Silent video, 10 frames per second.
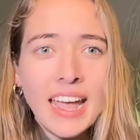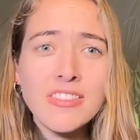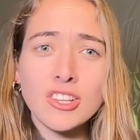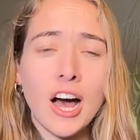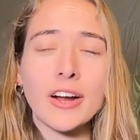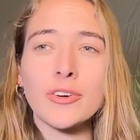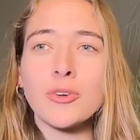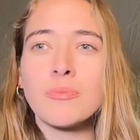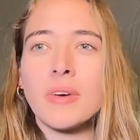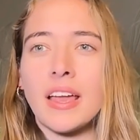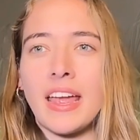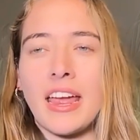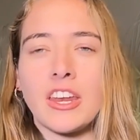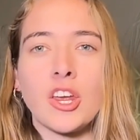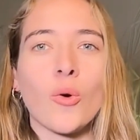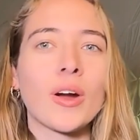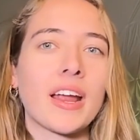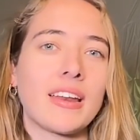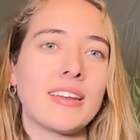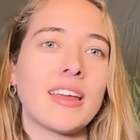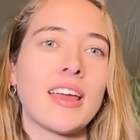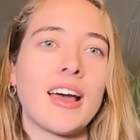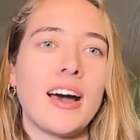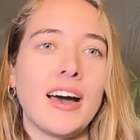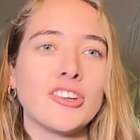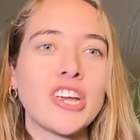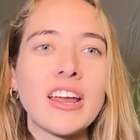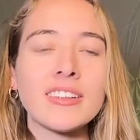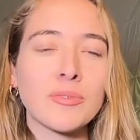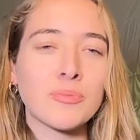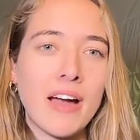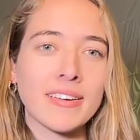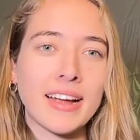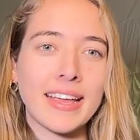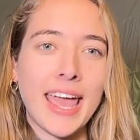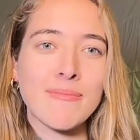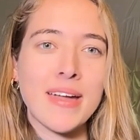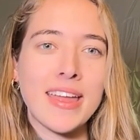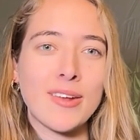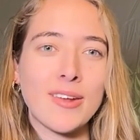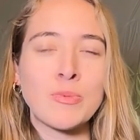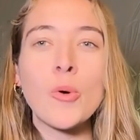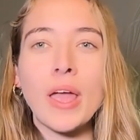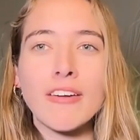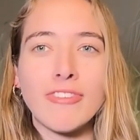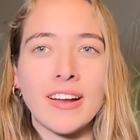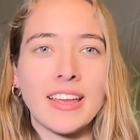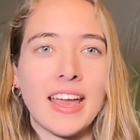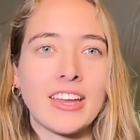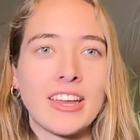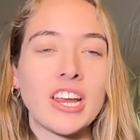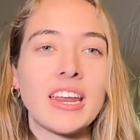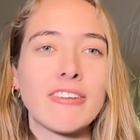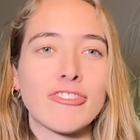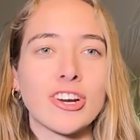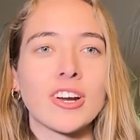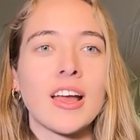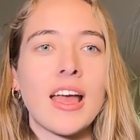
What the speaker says: in the locker room in New York, and Jaylen Brown kind of came in and was poking fun at JD for